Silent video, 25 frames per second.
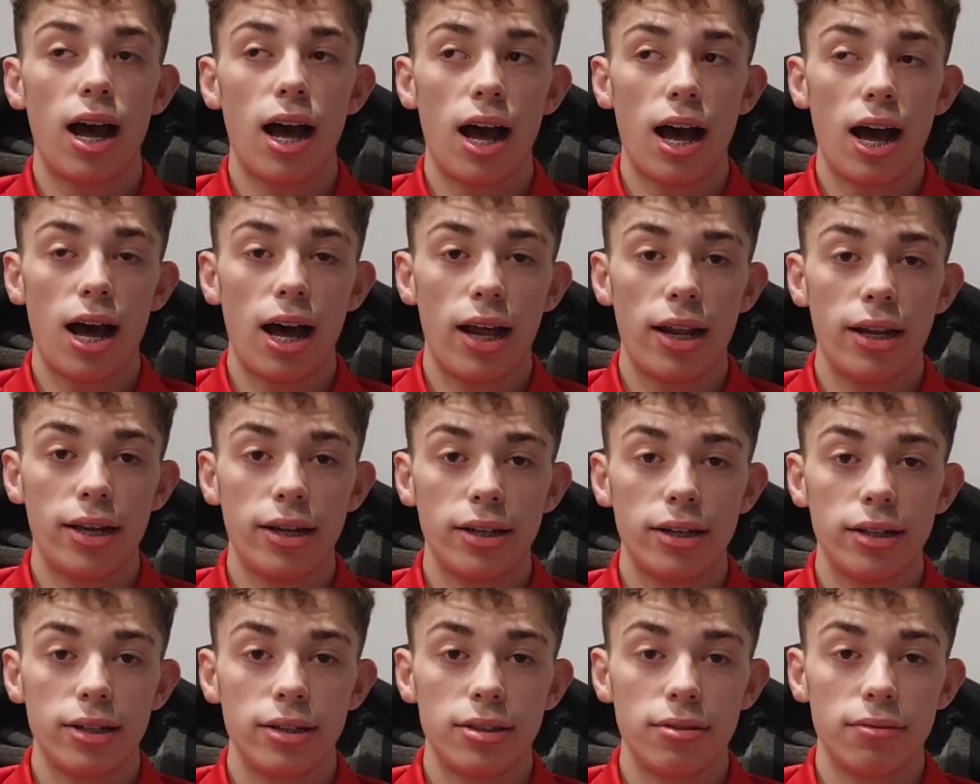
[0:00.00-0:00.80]

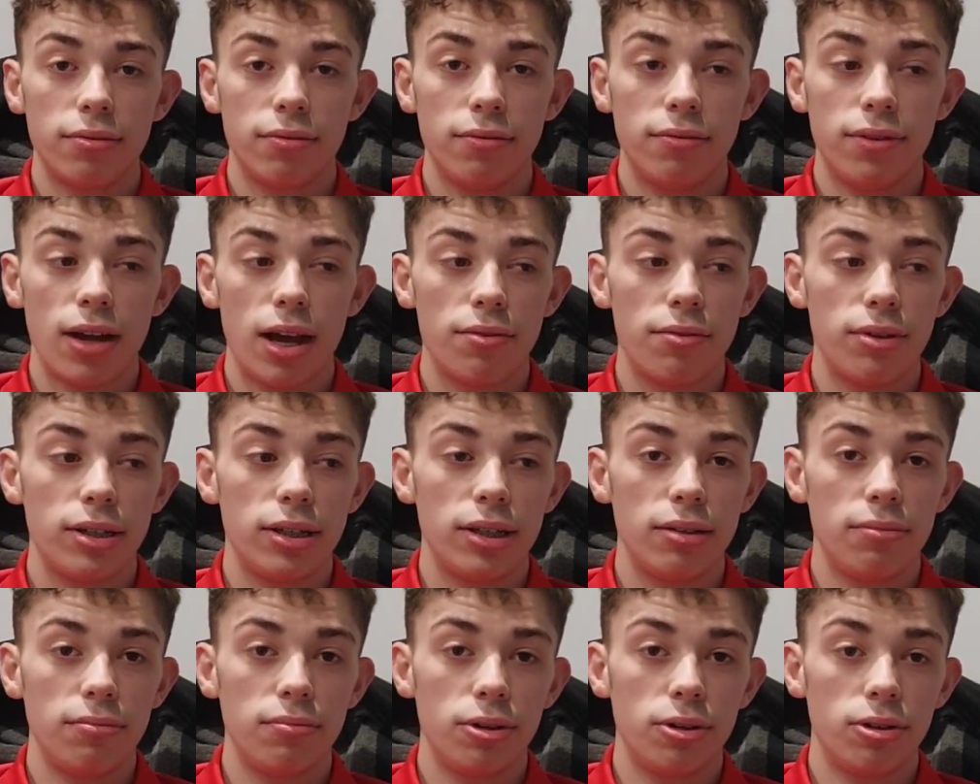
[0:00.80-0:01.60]
and
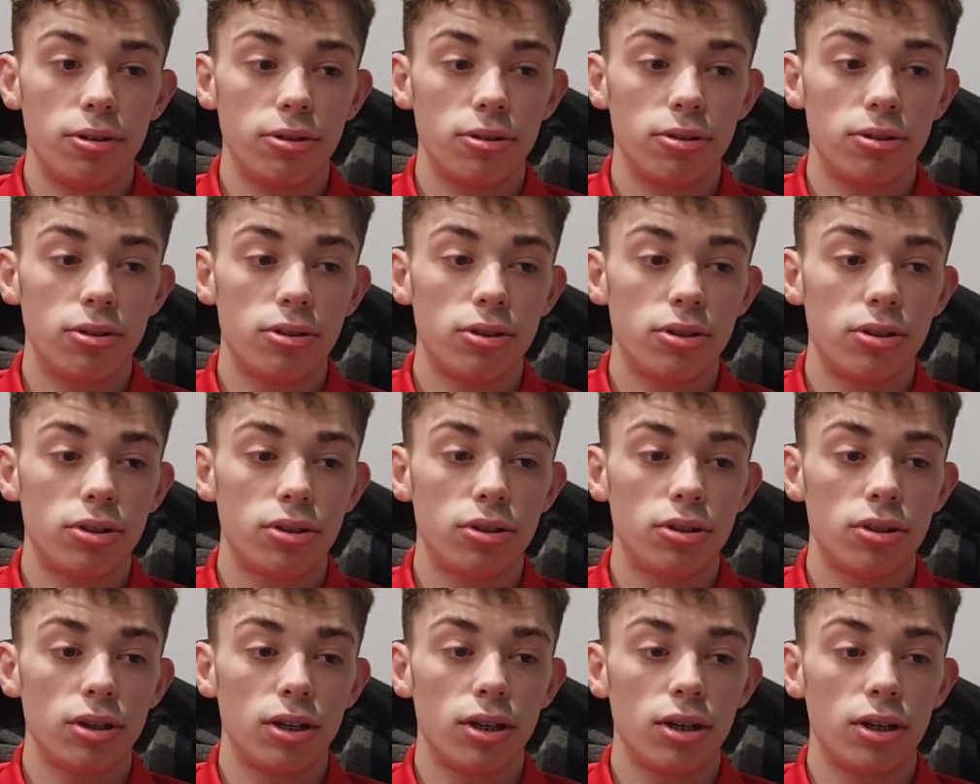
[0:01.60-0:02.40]
very
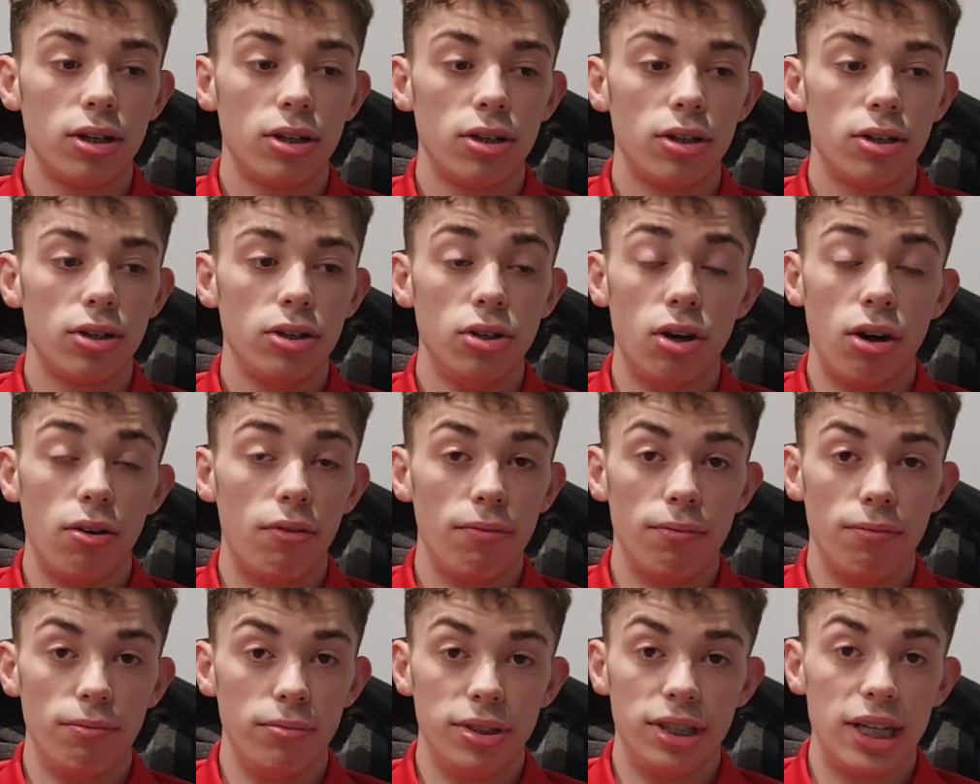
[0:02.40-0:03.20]
much
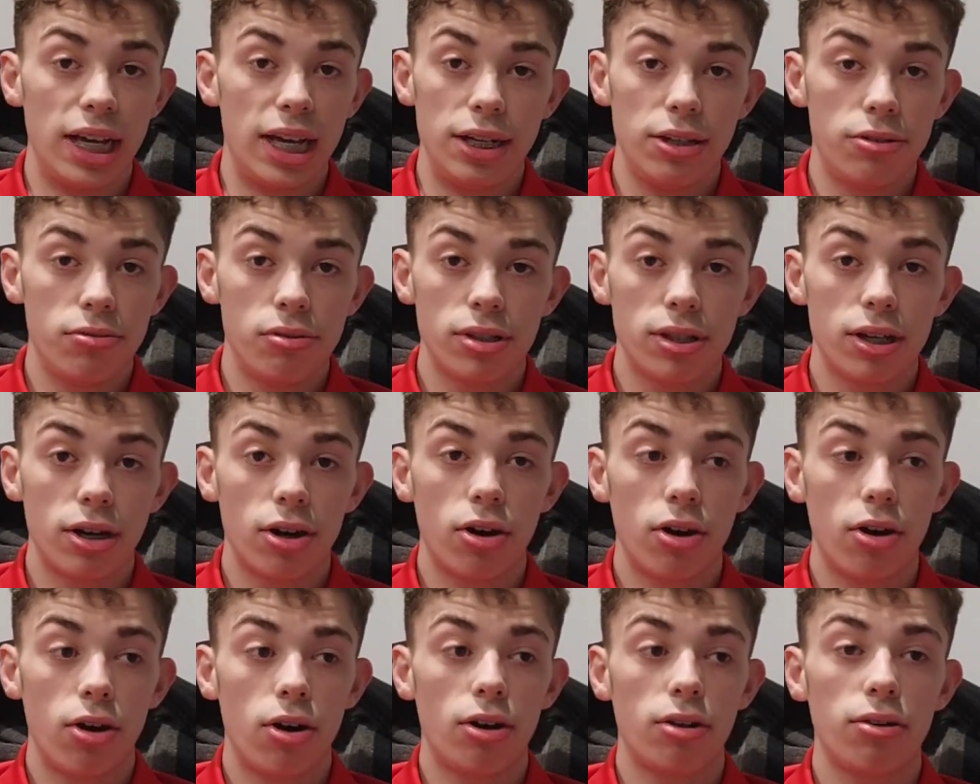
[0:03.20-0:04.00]
not dangerous
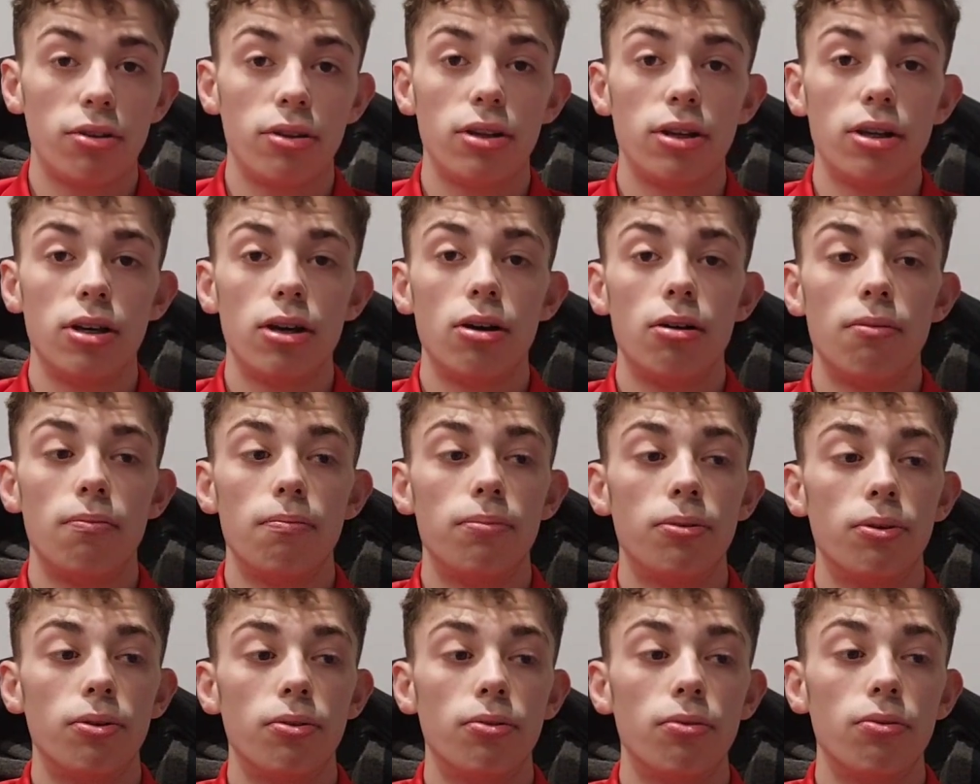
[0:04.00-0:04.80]
at all.
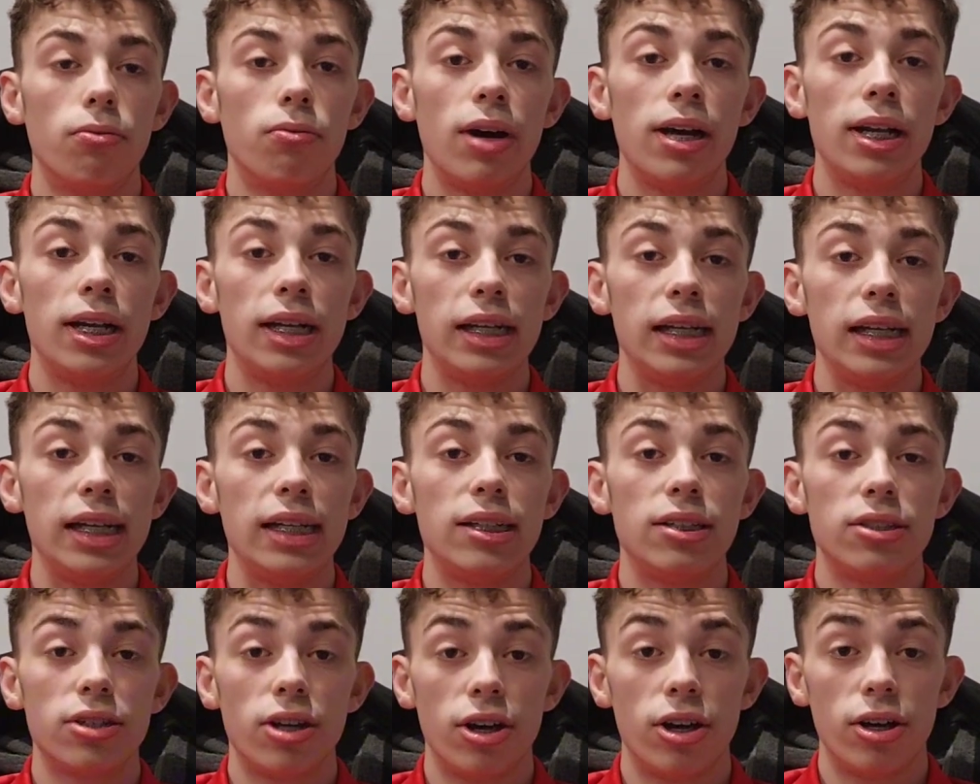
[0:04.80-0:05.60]
But when
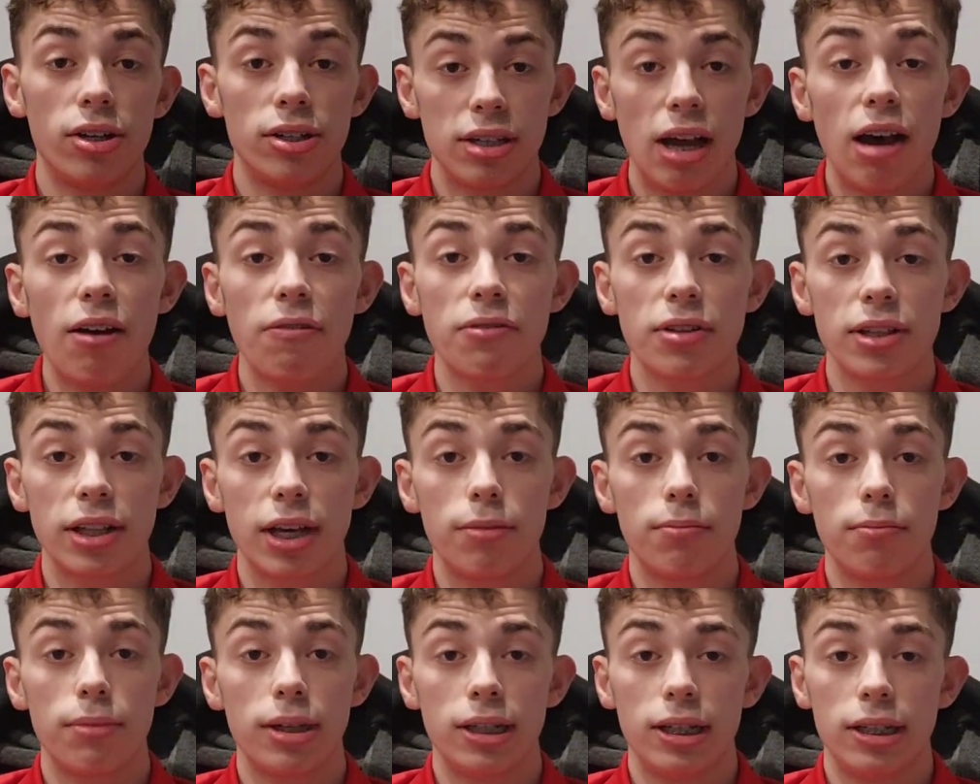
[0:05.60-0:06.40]
it turns after
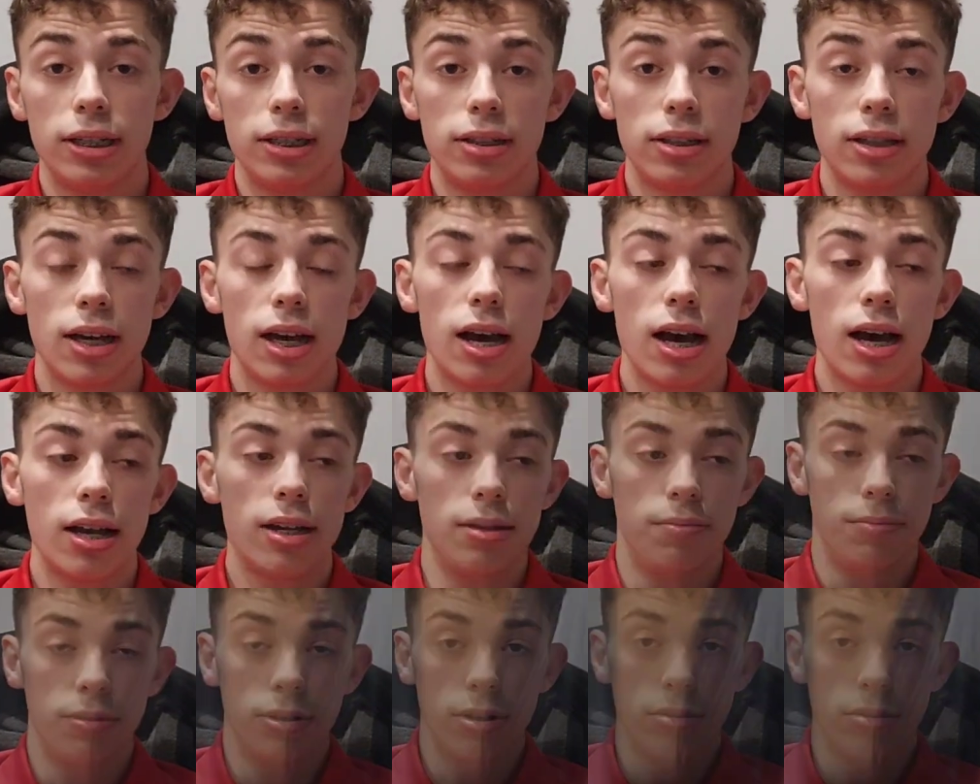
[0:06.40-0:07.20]
that minute and it